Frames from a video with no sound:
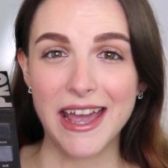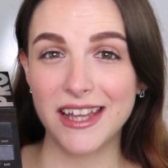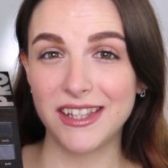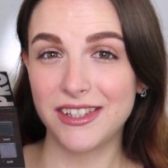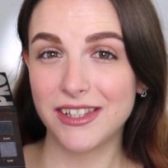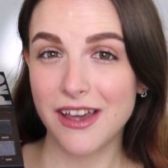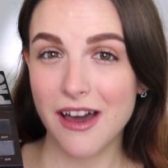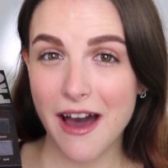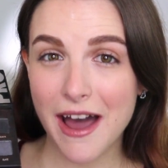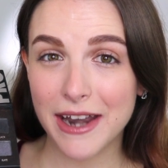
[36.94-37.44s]

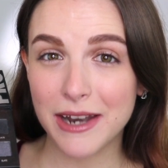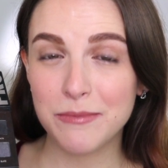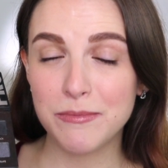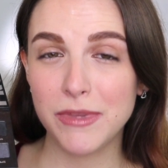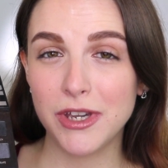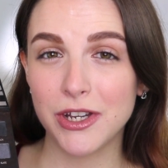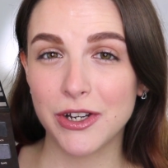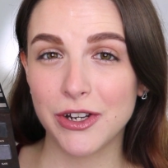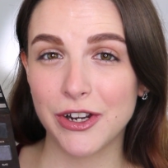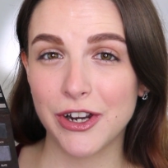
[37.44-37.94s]
It's got a
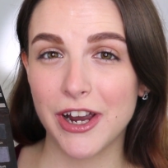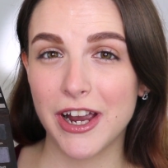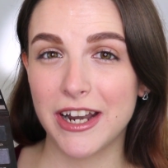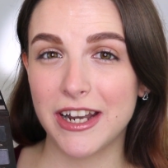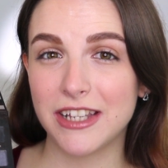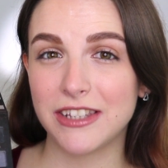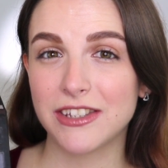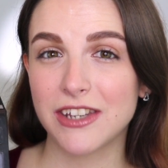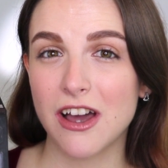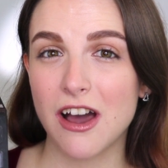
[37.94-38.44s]
mirror
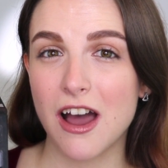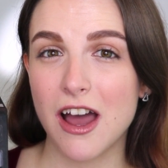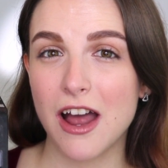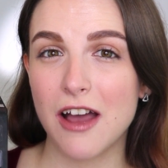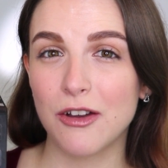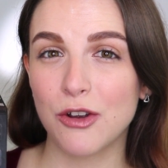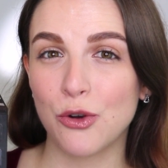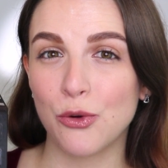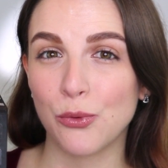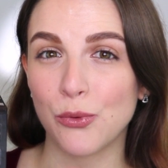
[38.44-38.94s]
and it's
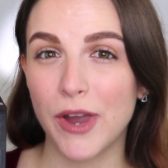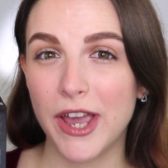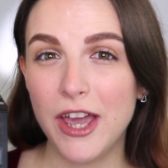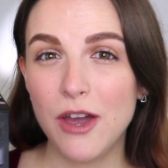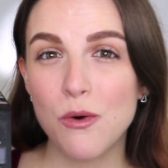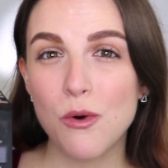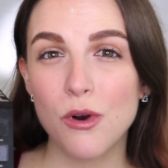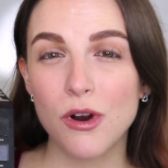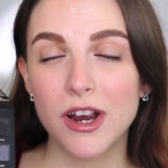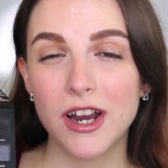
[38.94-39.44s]
got
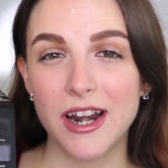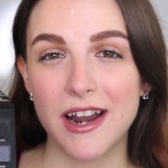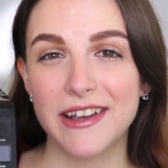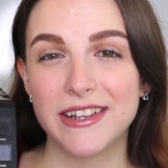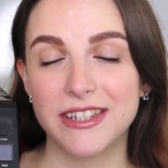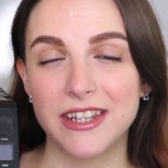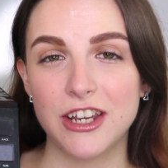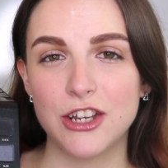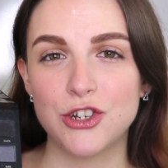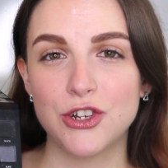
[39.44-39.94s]
great
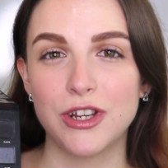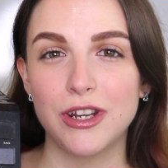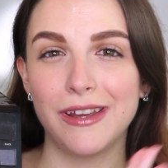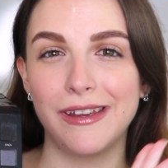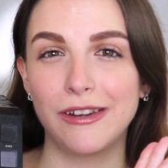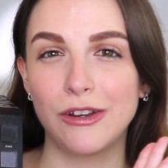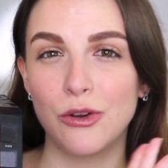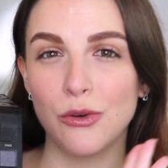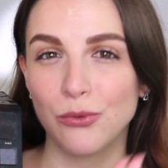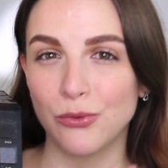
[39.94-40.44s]
organization
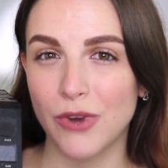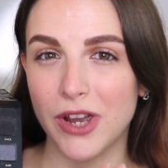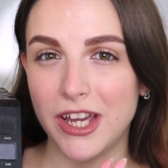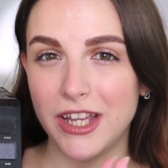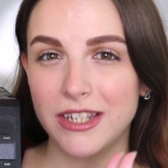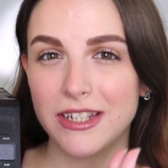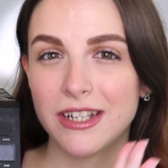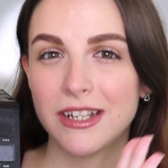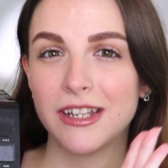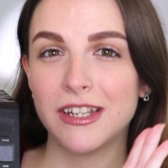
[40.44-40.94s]
and
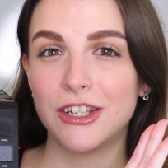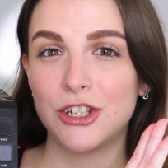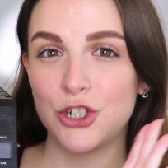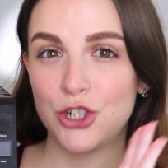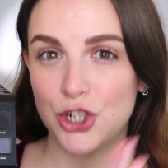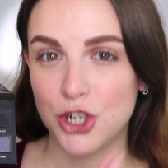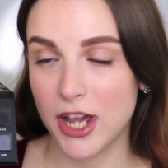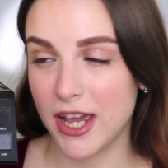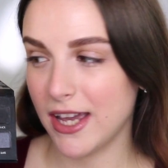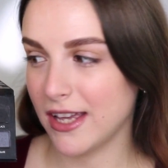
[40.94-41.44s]
great
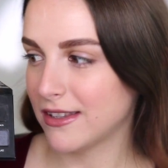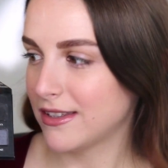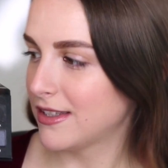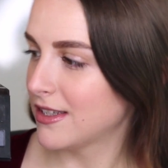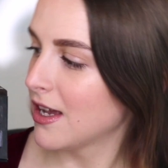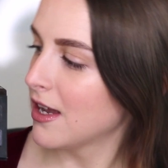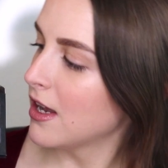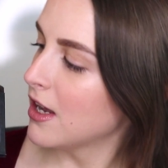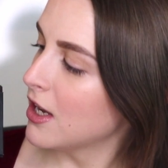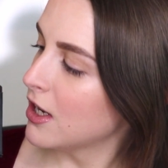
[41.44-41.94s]

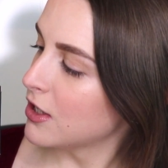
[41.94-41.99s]
shades.